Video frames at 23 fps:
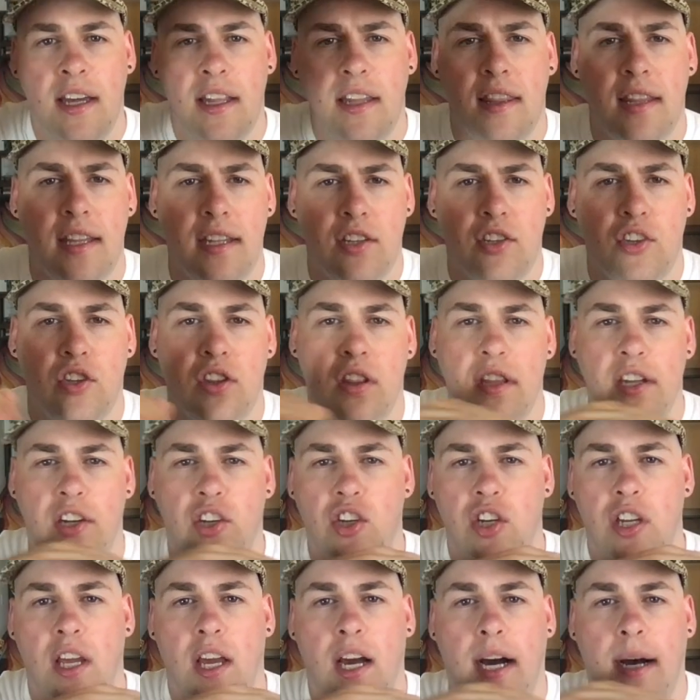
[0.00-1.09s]
the
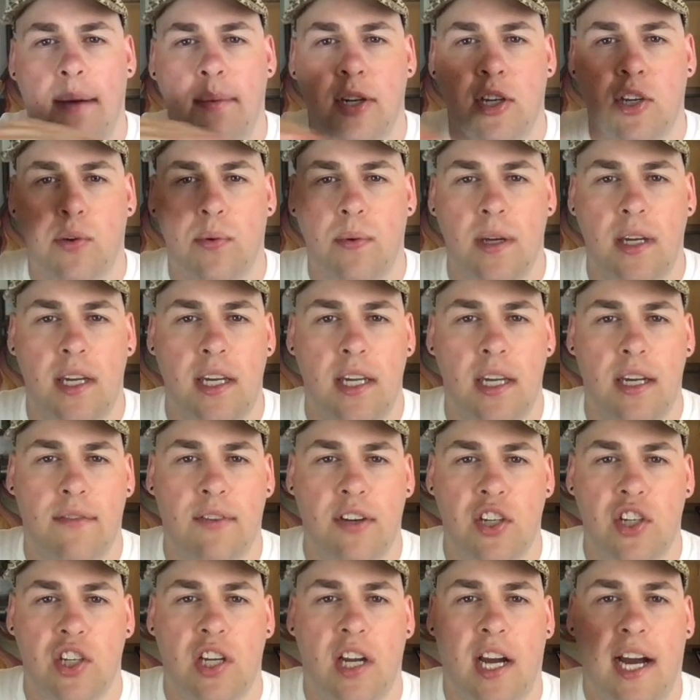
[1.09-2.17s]
geometry of a
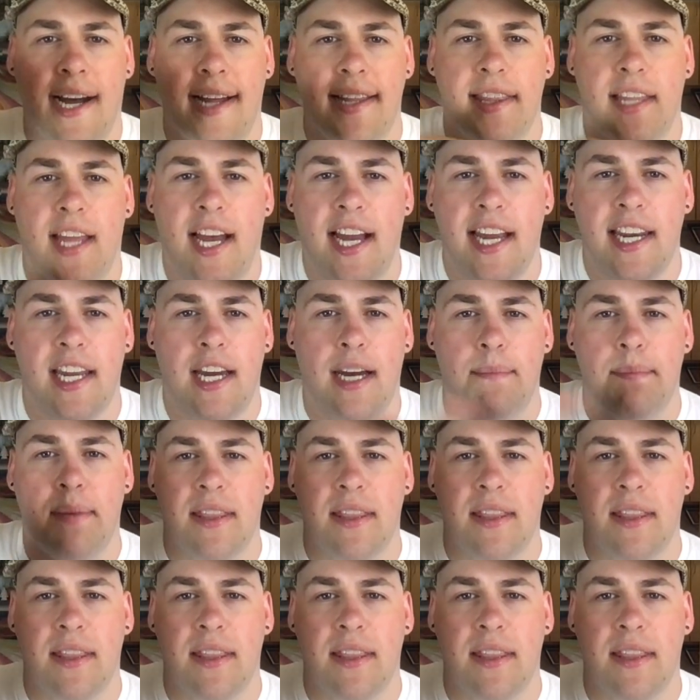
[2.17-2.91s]
shot line up